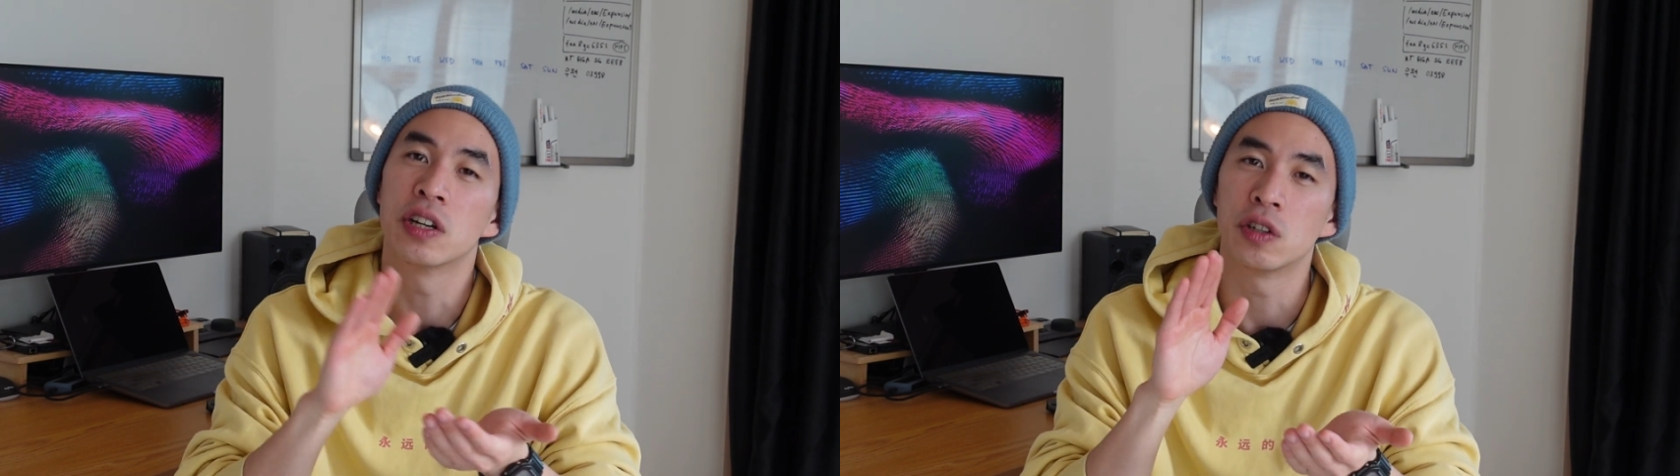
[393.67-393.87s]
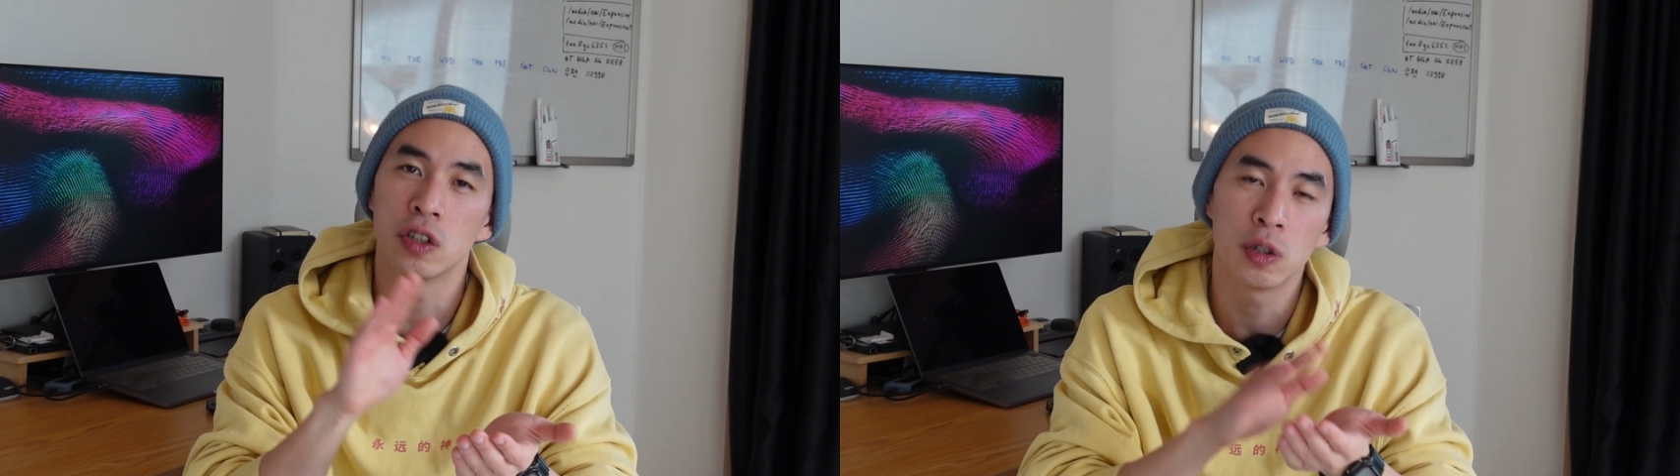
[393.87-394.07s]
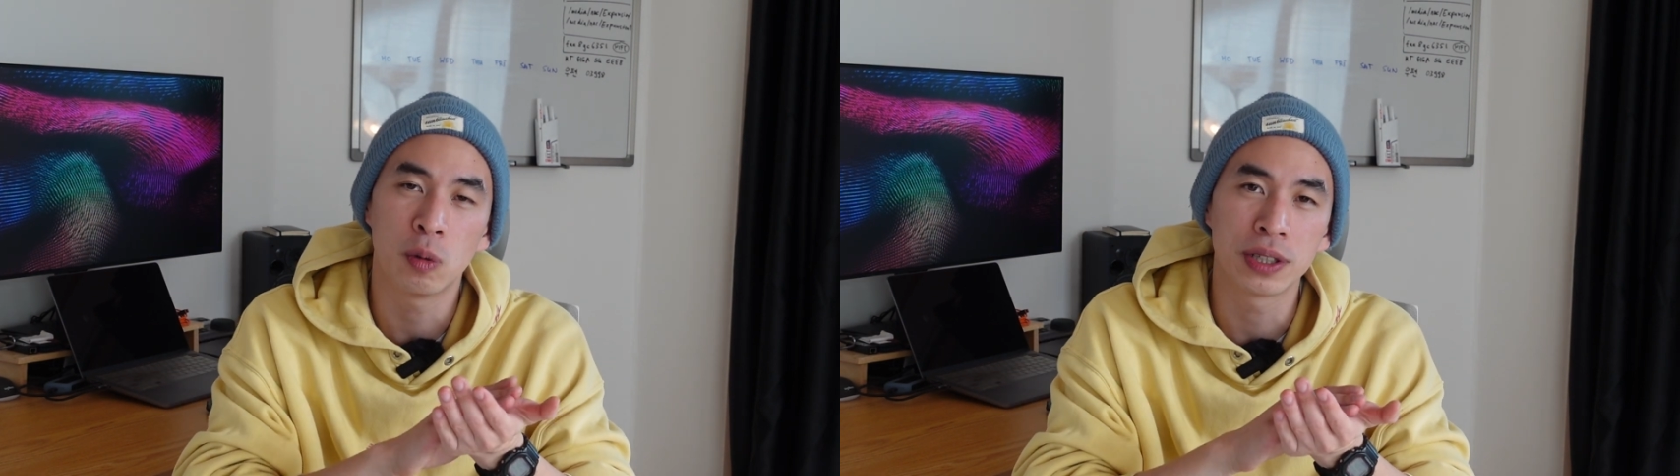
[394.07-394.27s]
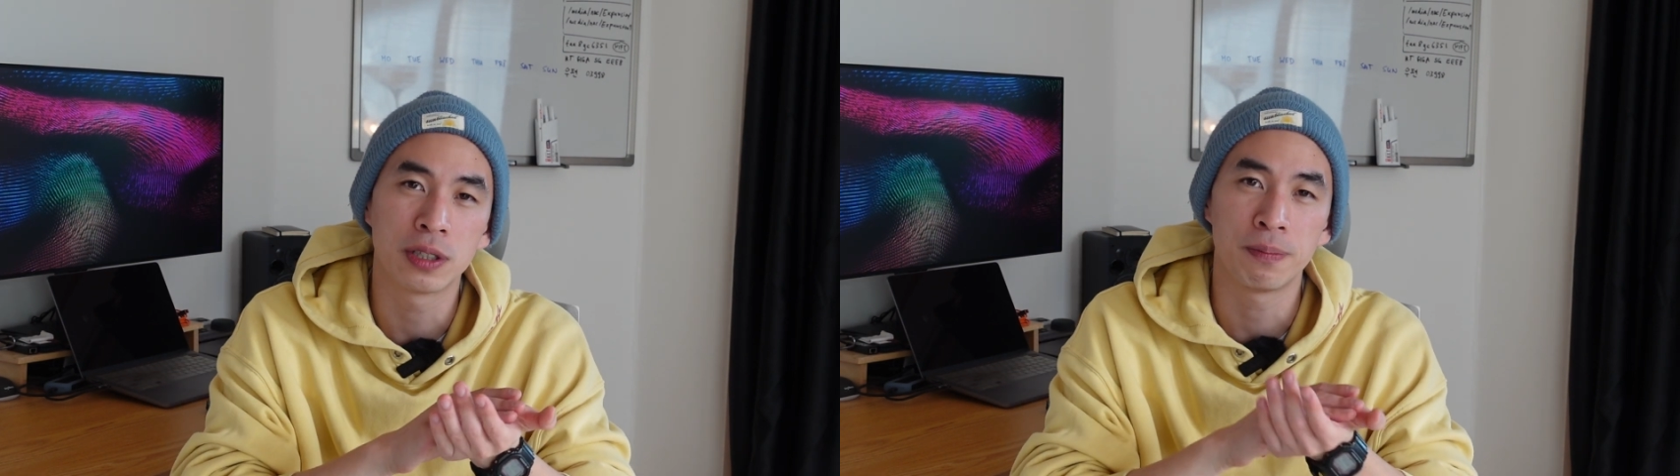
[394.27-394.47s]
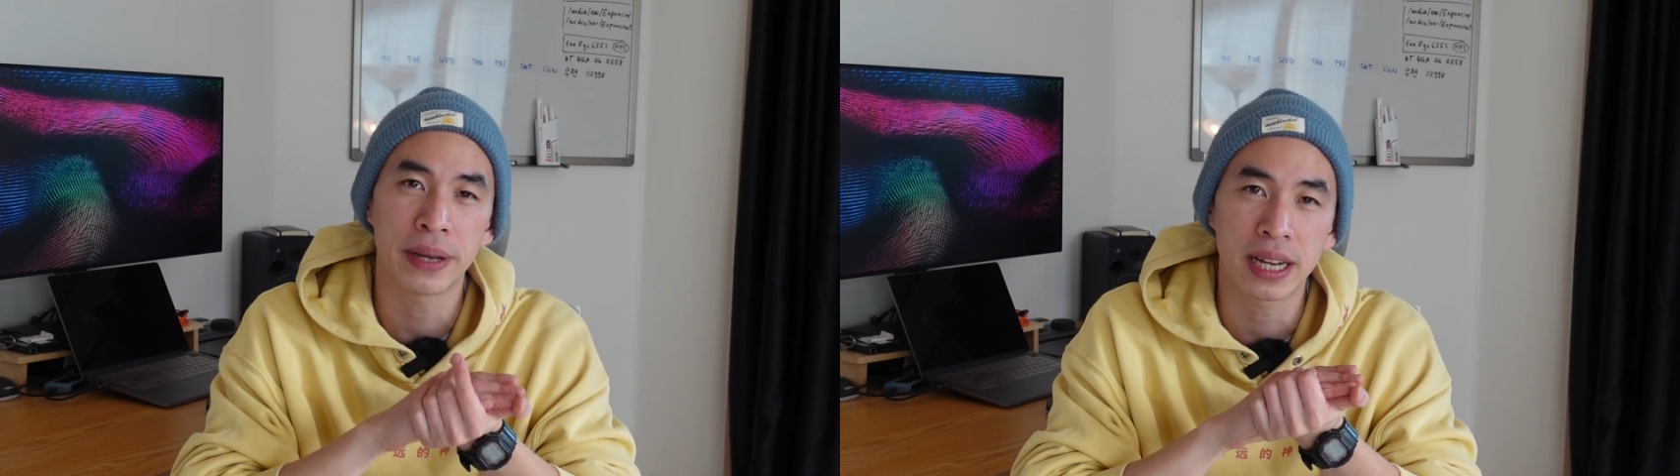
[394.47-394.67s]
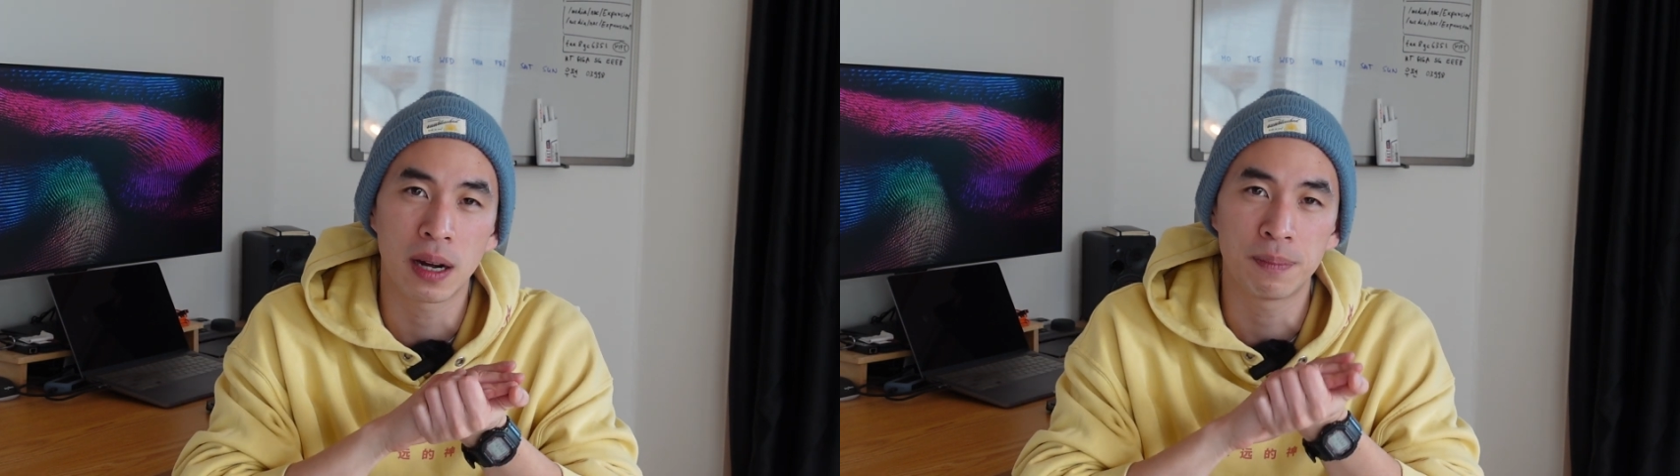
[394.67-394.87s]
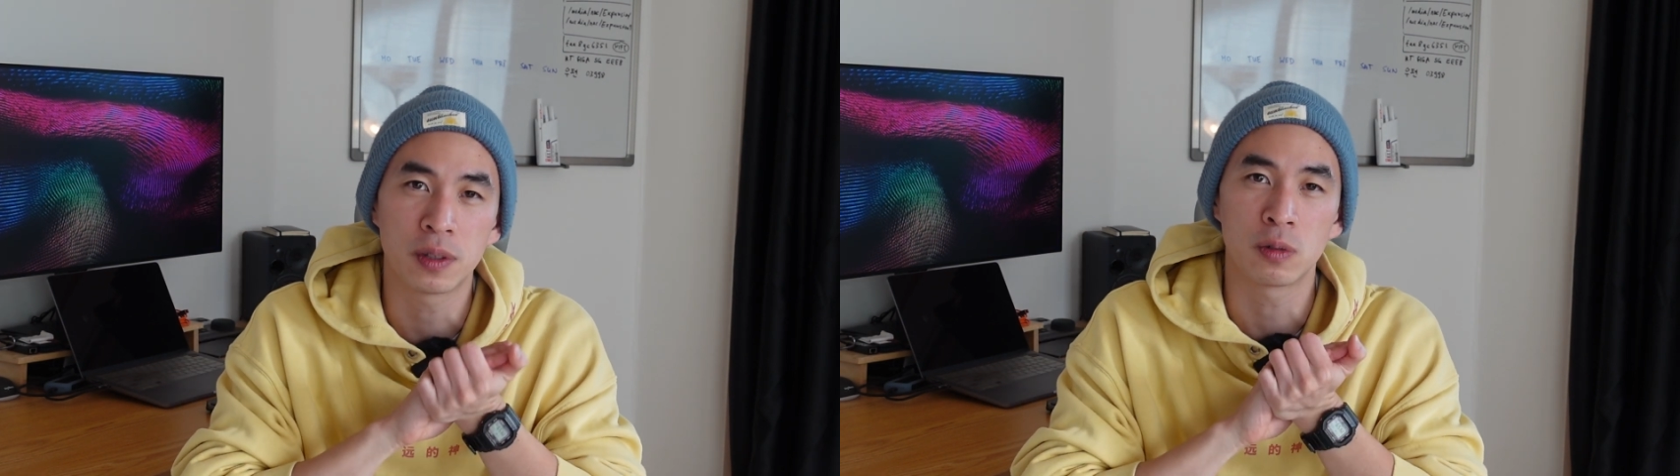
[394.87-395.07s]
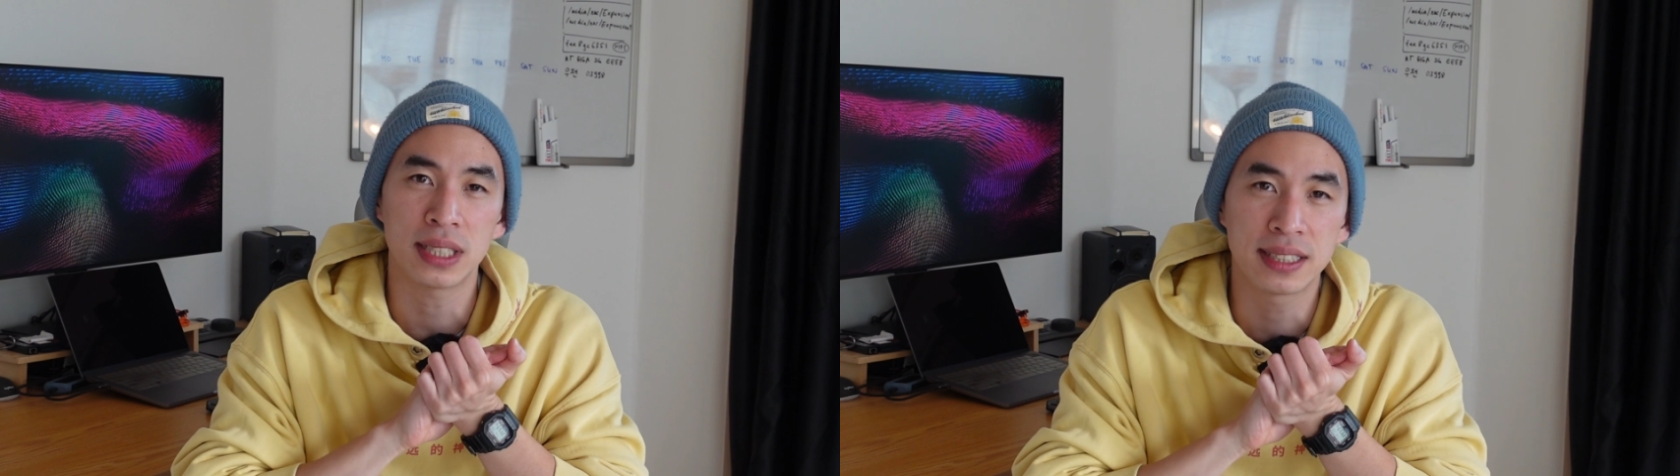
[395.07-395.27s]
do you want to pick up
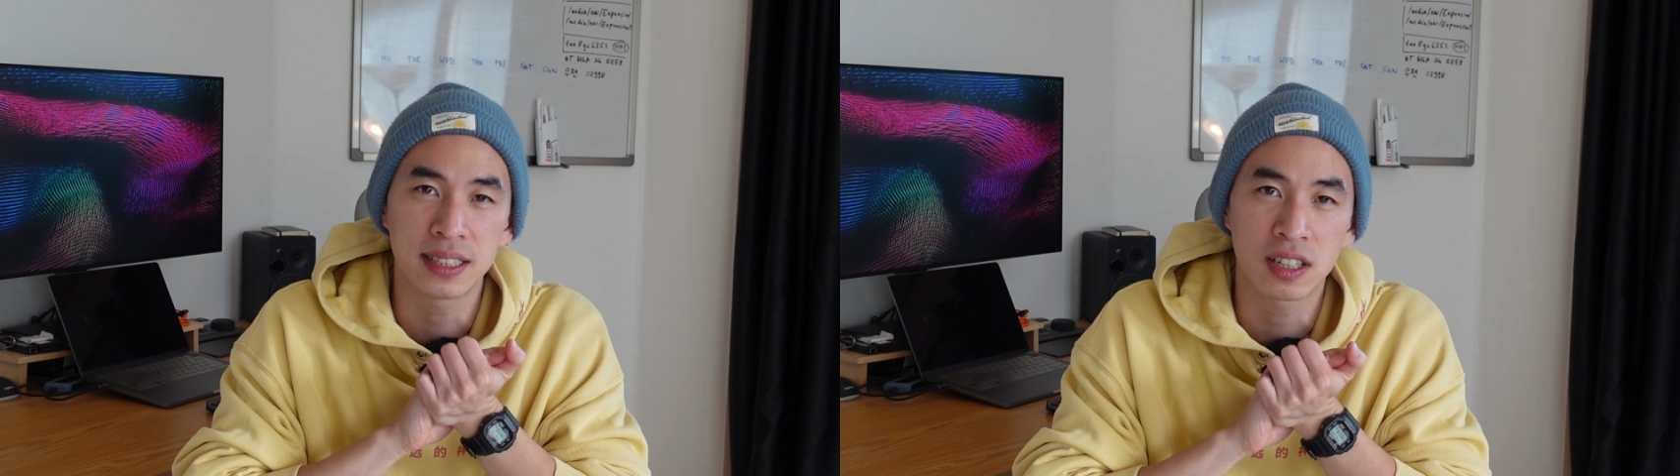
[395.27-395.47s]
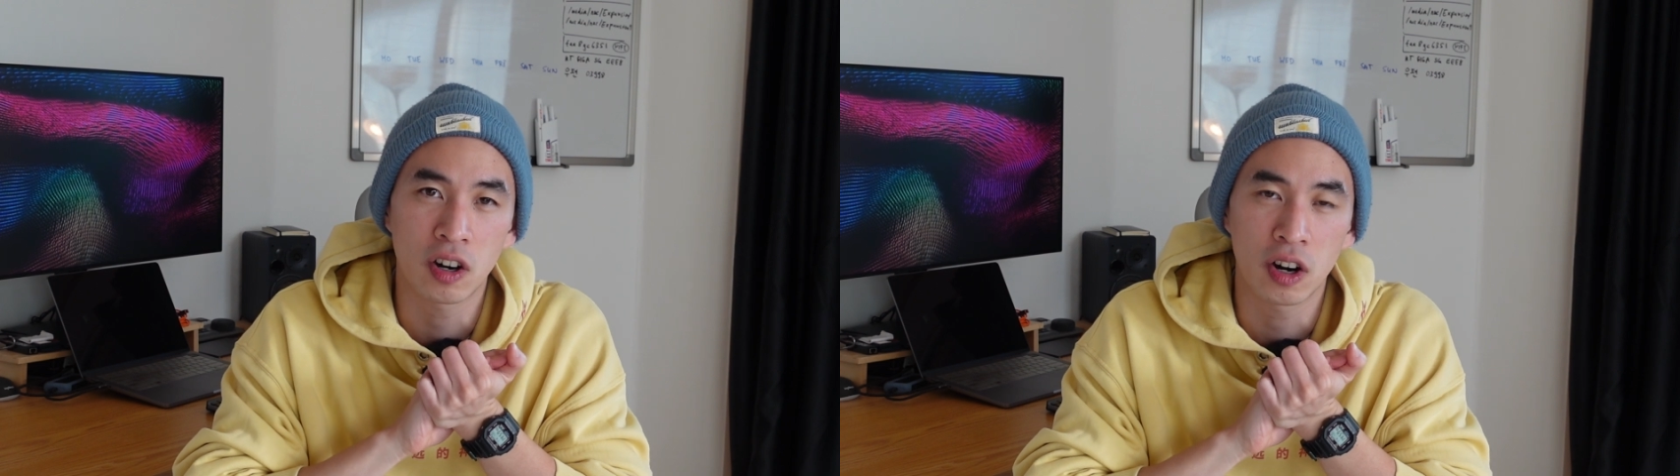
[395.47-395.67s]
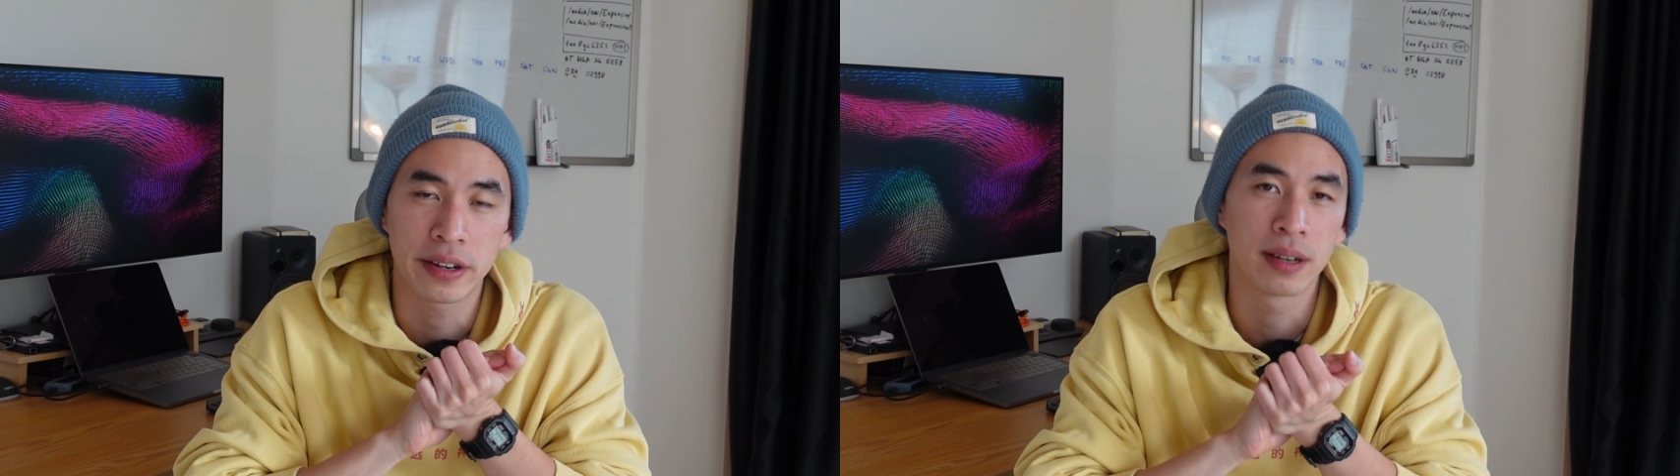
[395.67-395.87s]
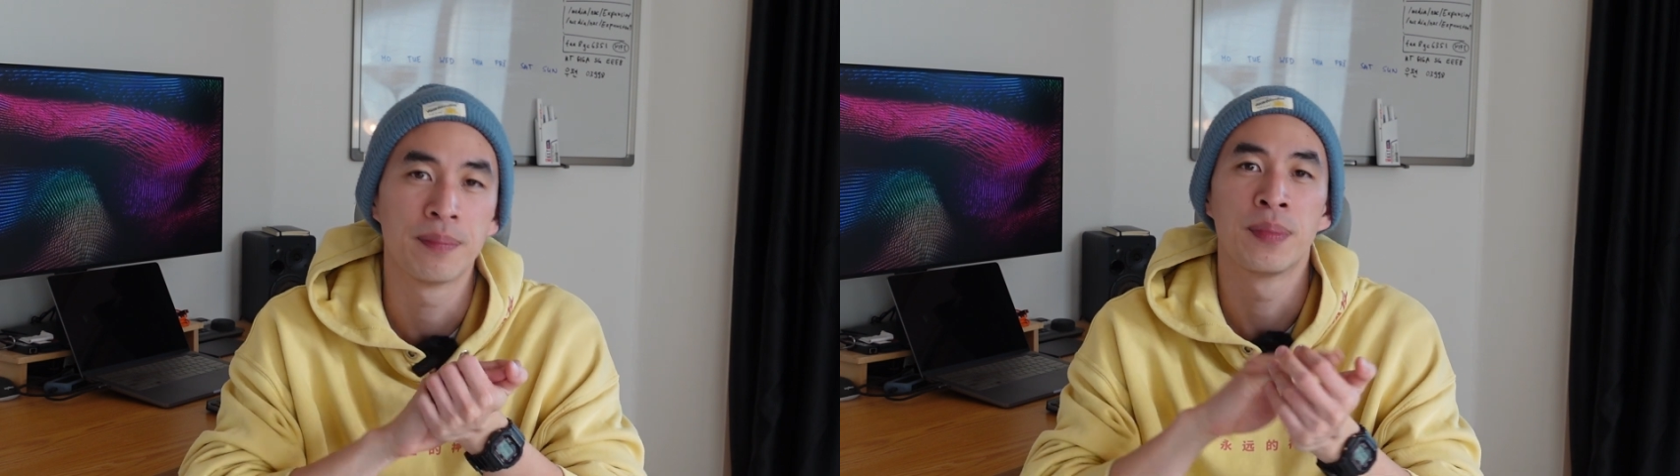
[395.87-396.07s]
the resident card